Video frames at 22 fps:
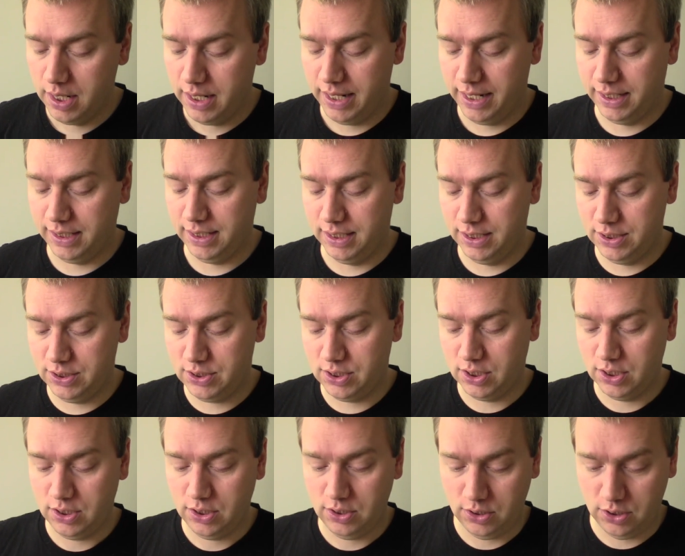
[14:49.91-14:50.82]
It
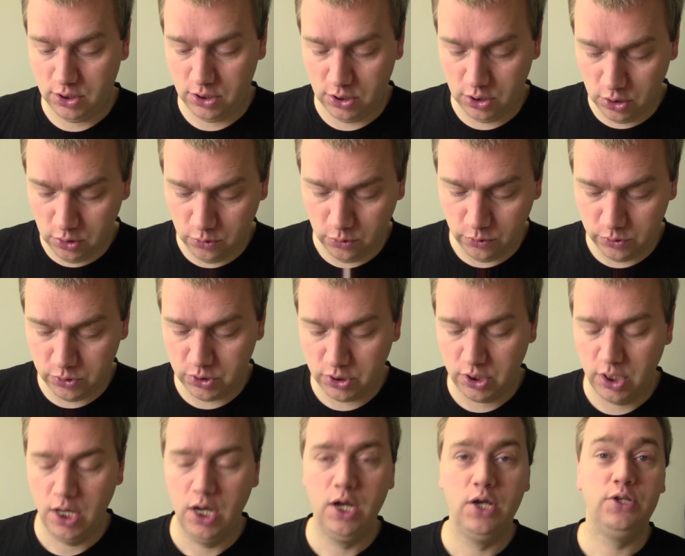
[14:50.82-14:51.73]
is
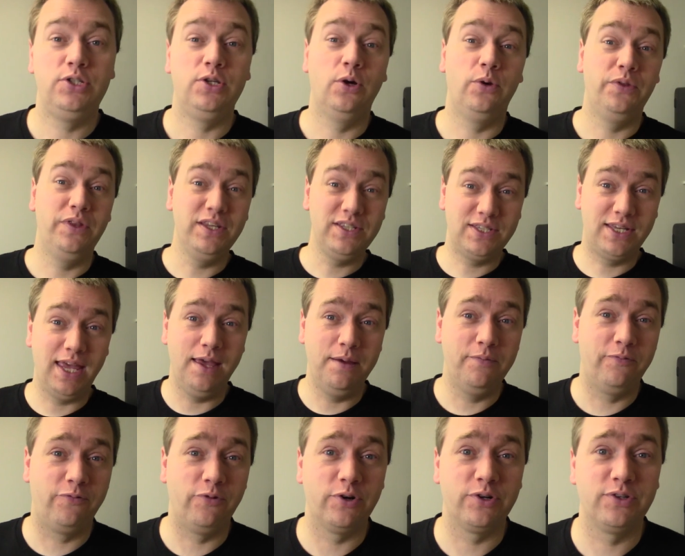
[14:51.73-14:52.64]
huge. So in this
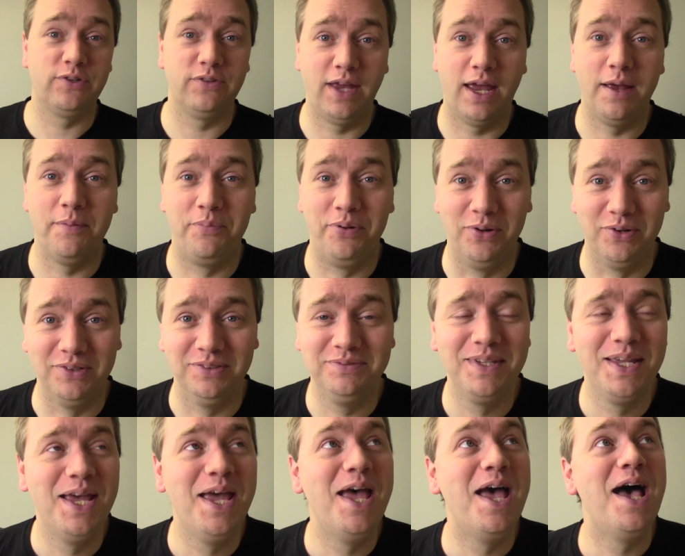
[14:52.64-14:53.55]
game, for
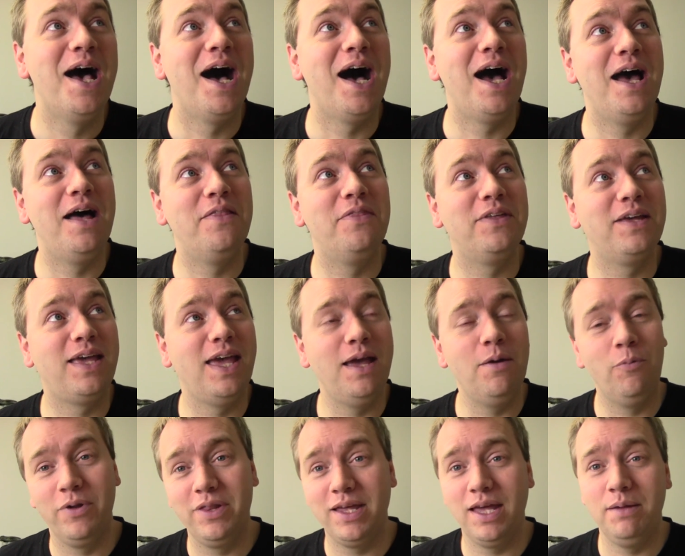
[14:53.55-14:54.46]
example, one of the
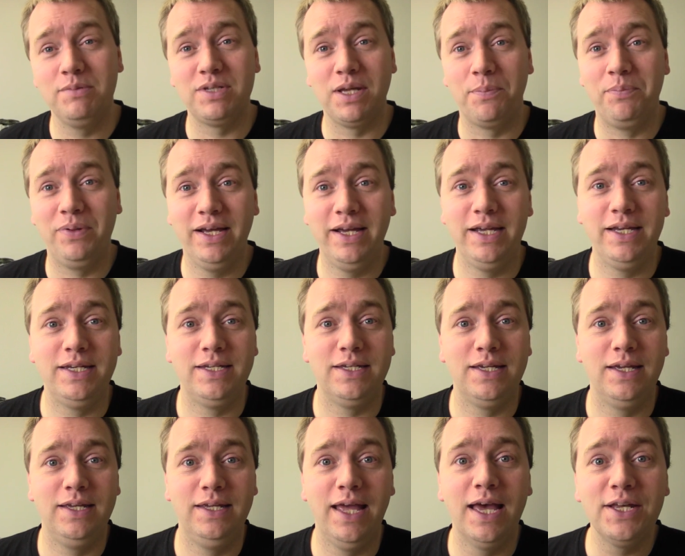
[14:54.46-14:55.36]
games I
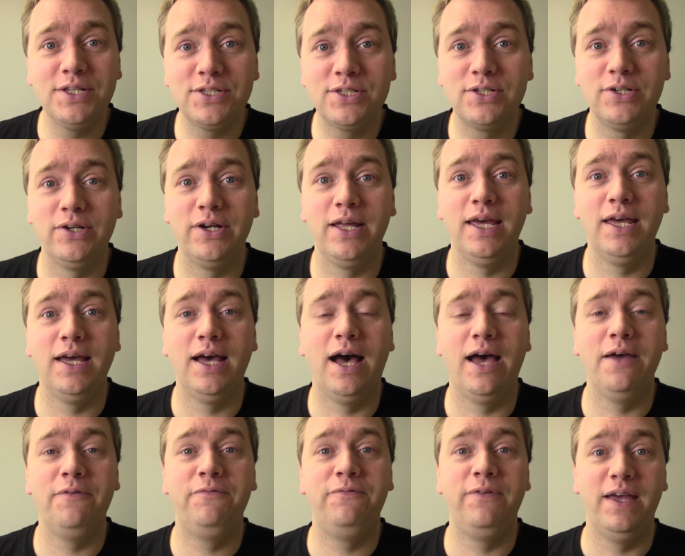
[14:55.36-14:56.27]
played yesterday,
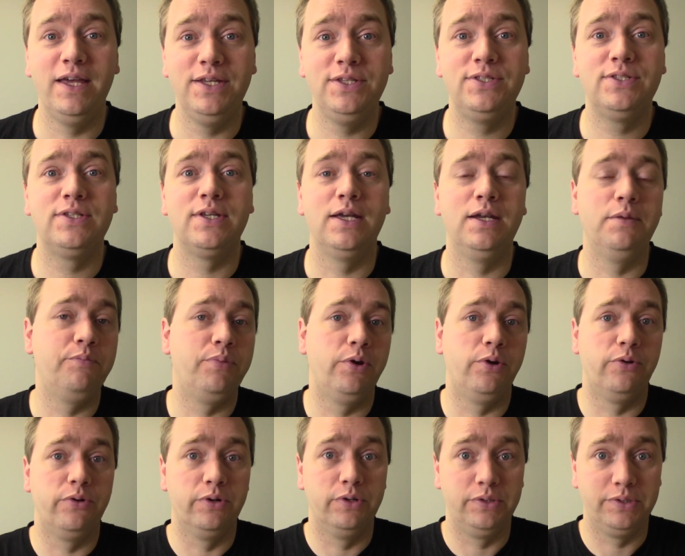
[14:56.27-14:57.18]
I faced an
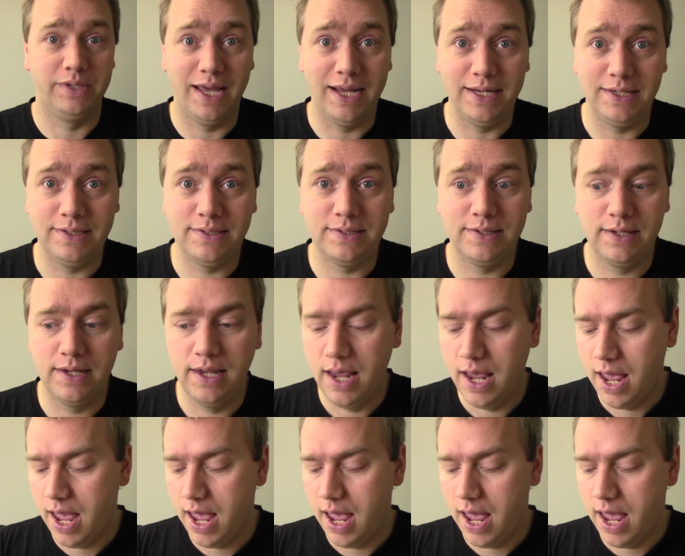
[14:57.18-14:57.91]
Imperial Knight.